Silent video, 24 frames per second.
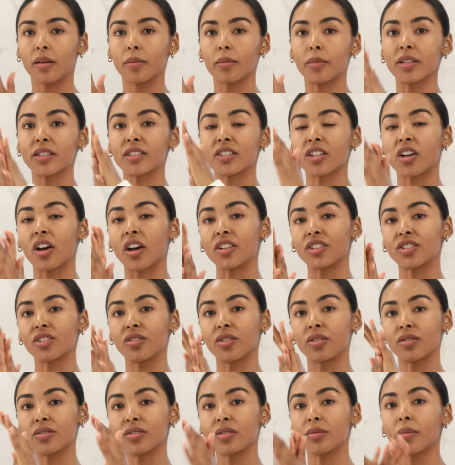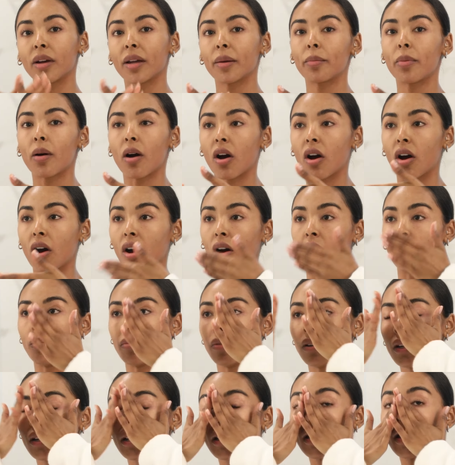Massage it onto my palm
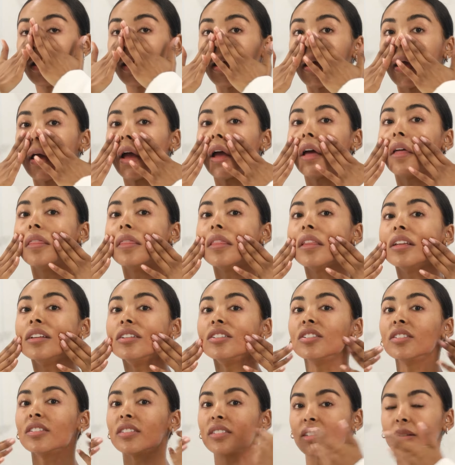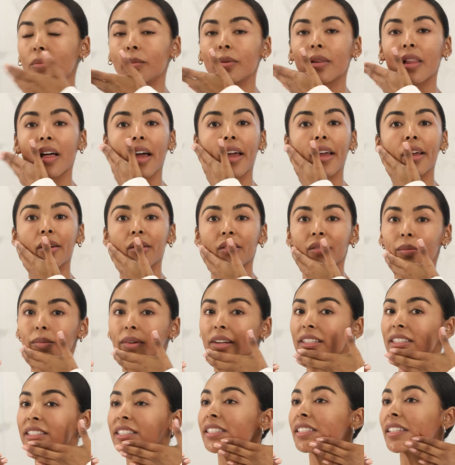and then just apply it on
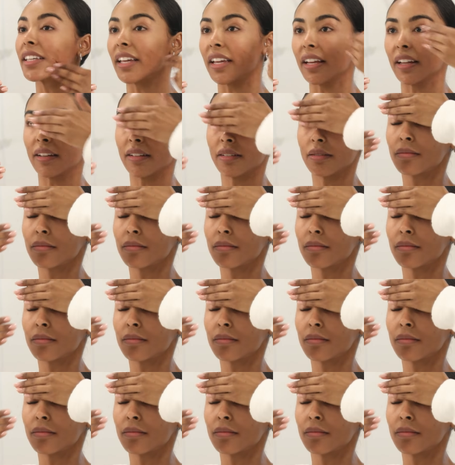my skin.